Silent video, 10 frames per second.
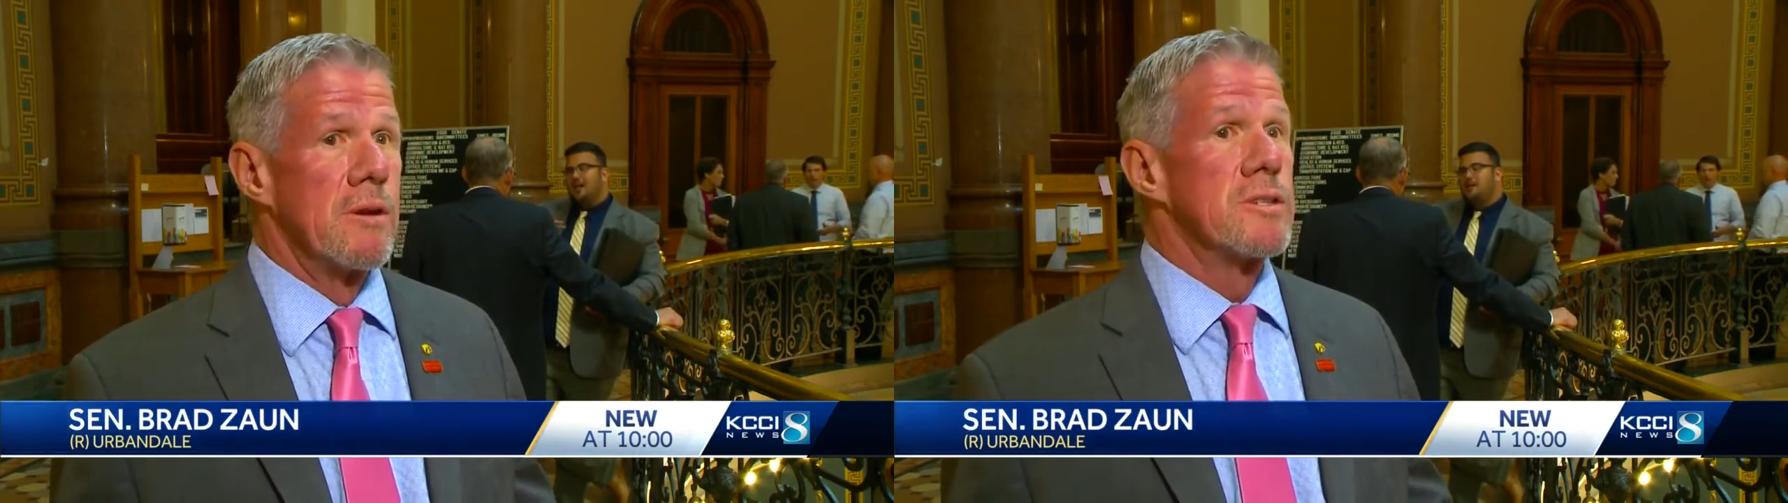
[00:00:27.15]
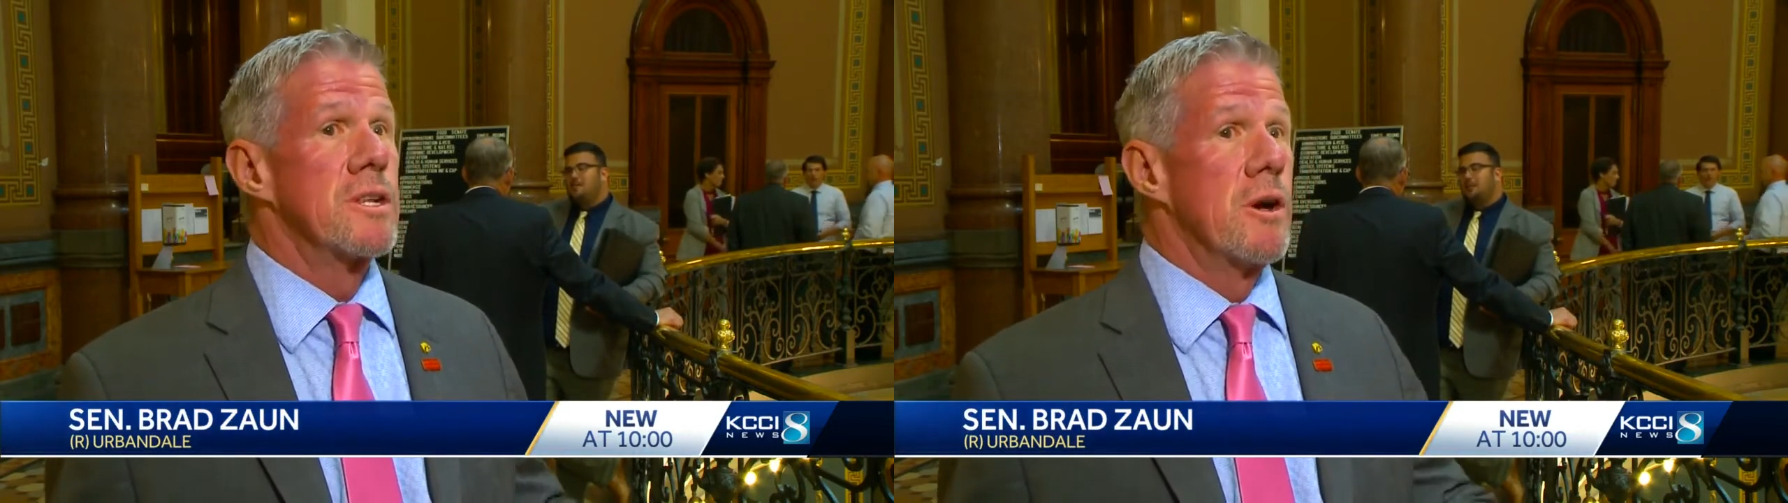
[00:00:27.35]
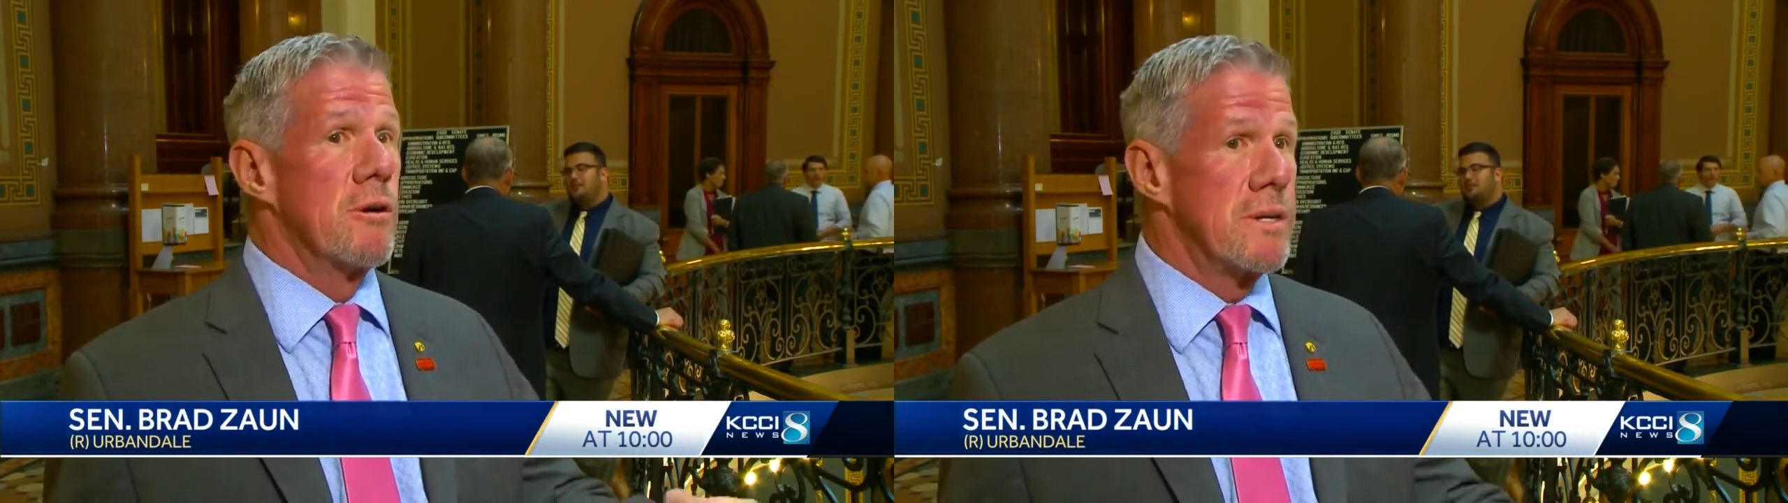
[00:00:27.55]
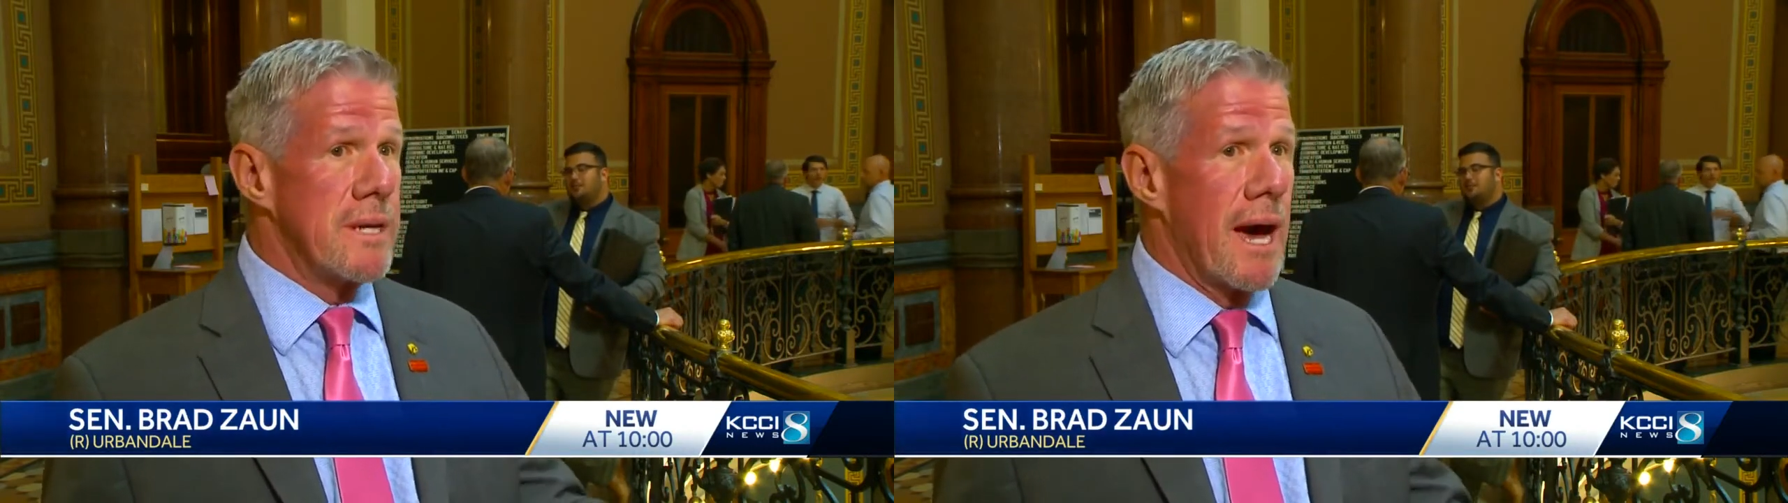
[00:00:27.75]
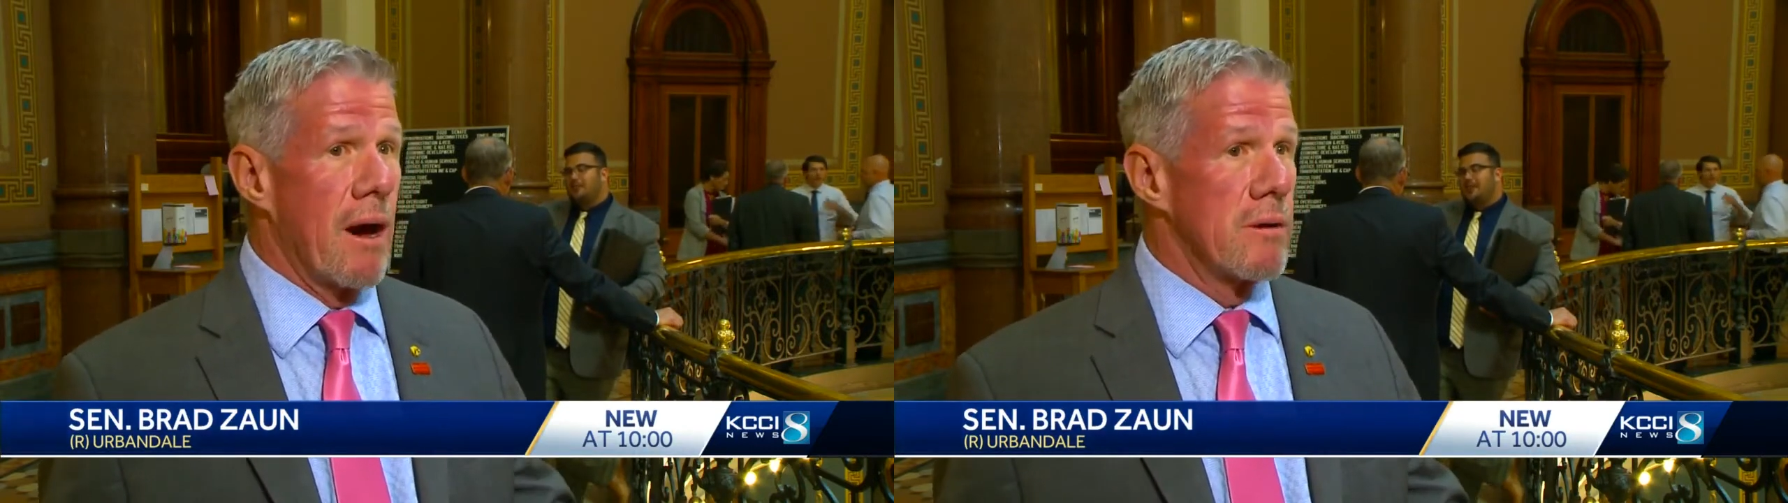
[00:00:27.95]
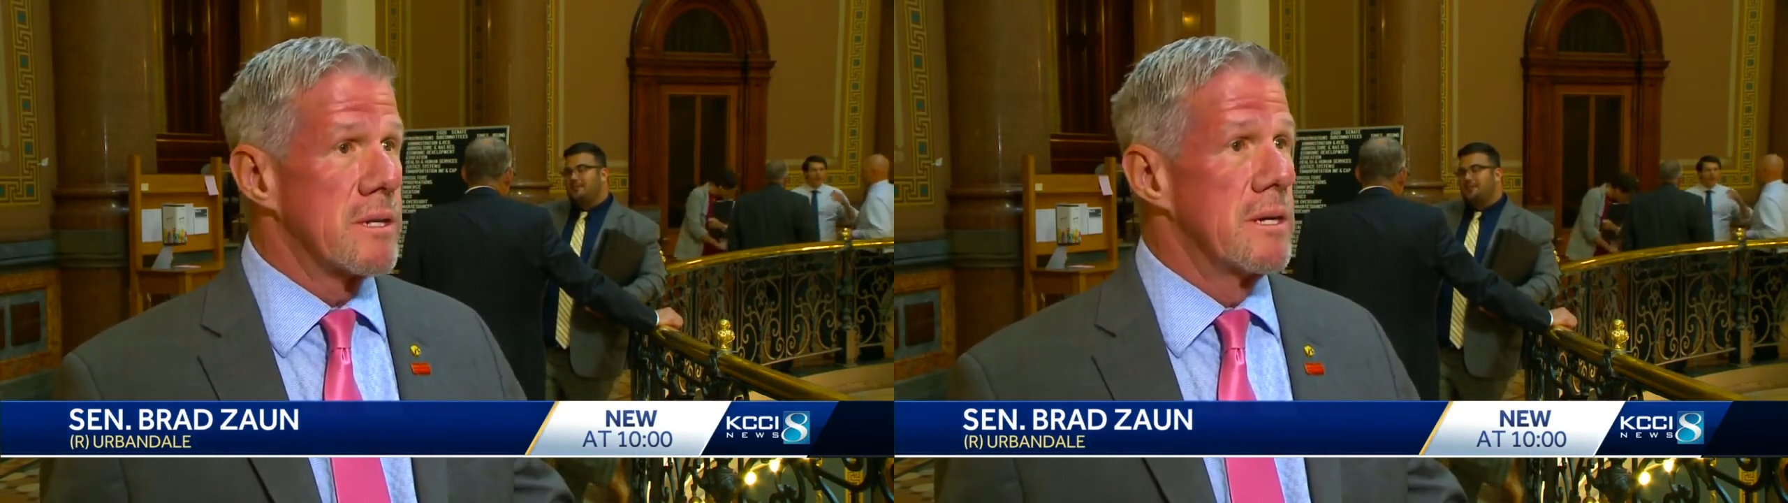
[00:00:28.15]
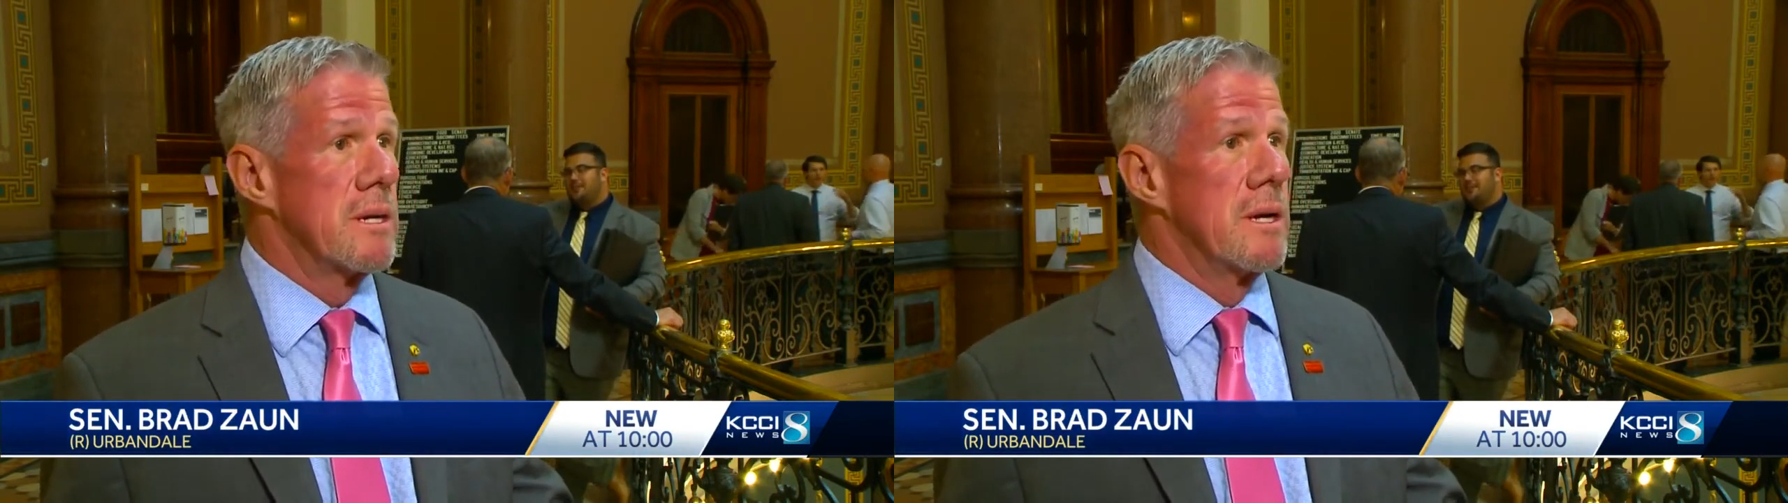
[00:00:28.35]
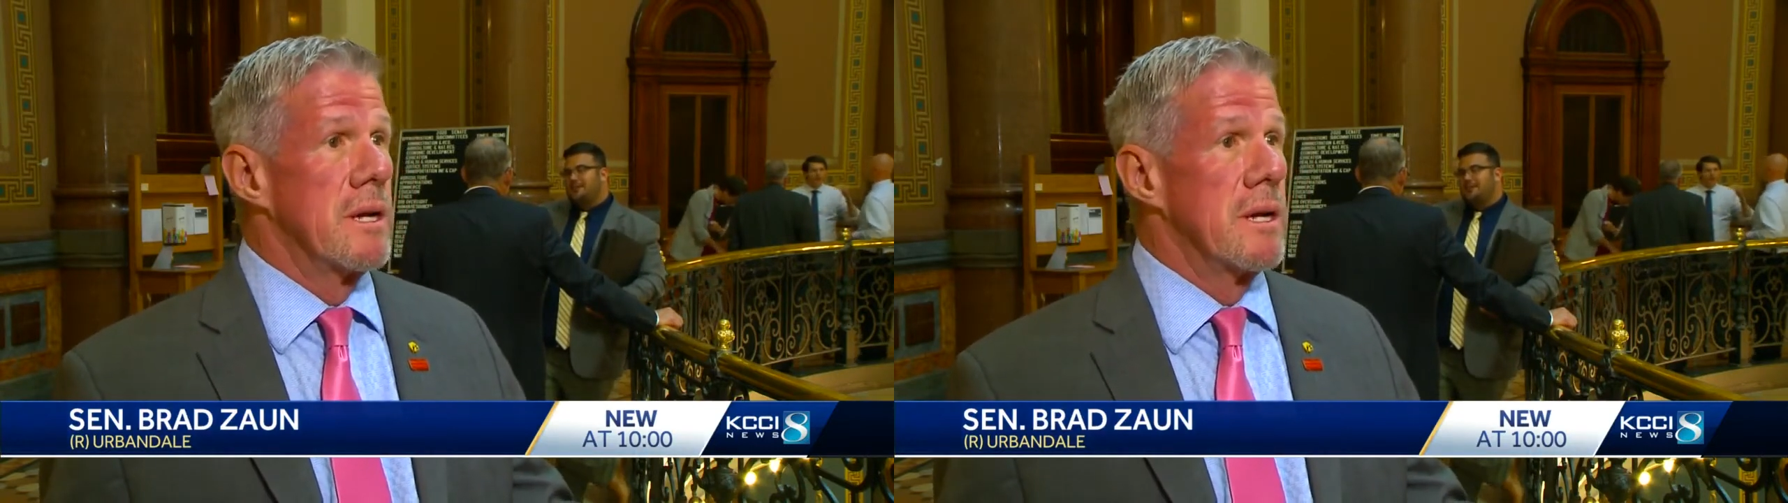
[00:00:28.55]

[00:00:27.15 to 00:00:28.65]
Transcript: There's no doubt